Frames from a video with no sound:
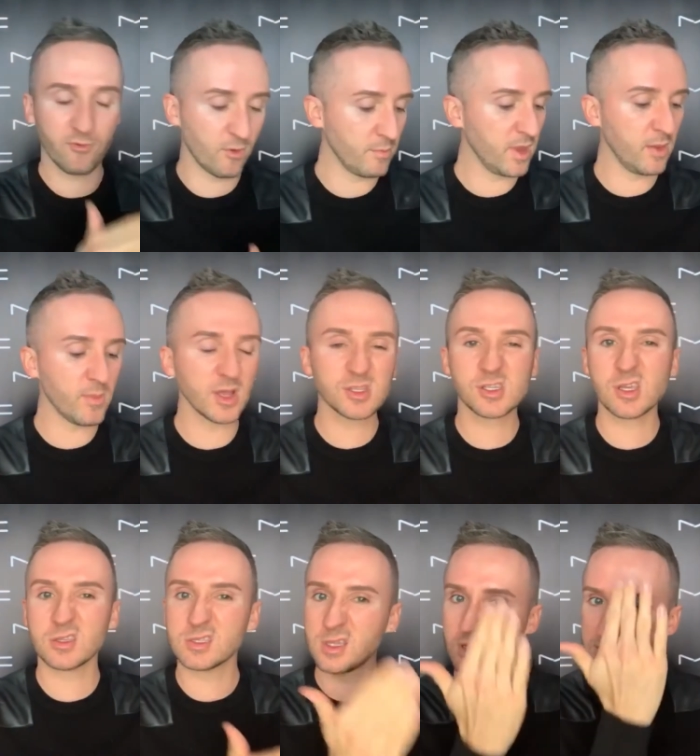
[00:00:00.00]
me, my chin's
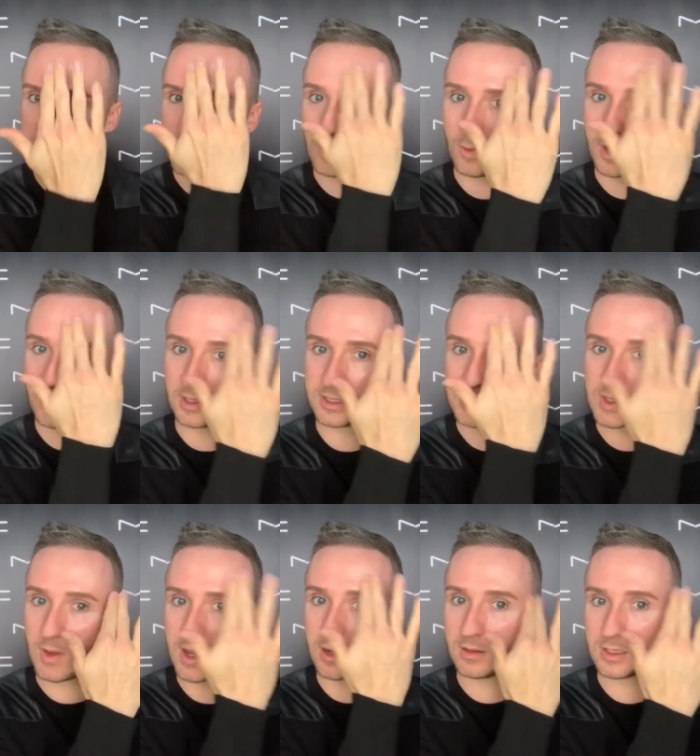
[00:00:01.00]
not so oily, so I
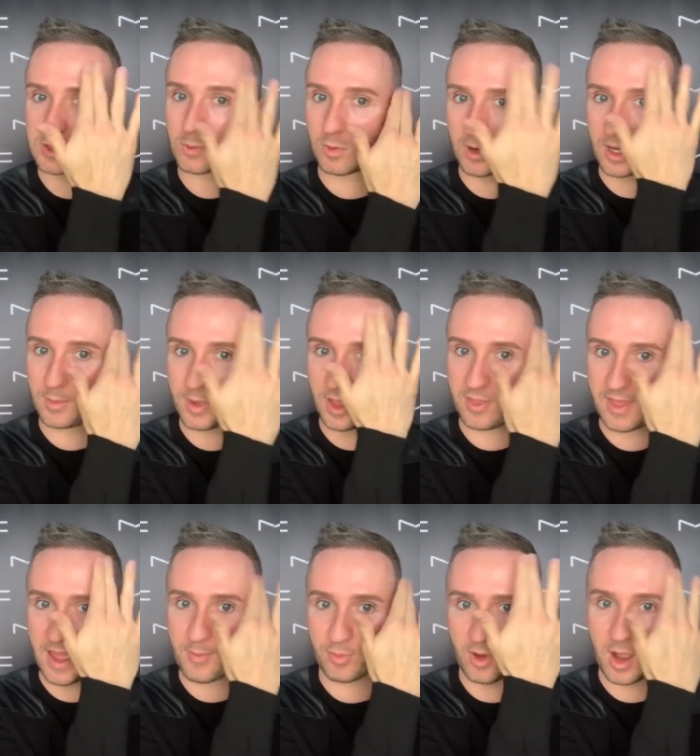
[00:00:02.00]
don't need to worry about
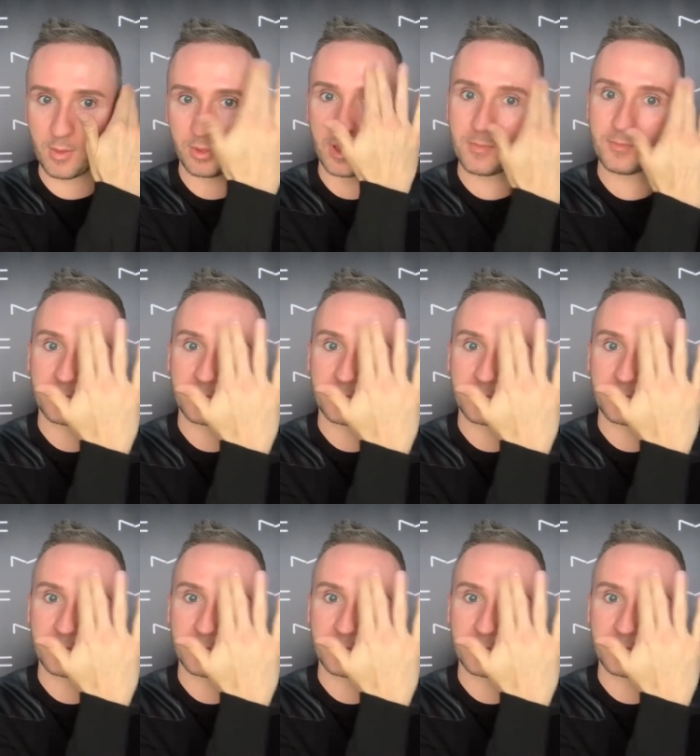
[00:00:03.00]
that problem.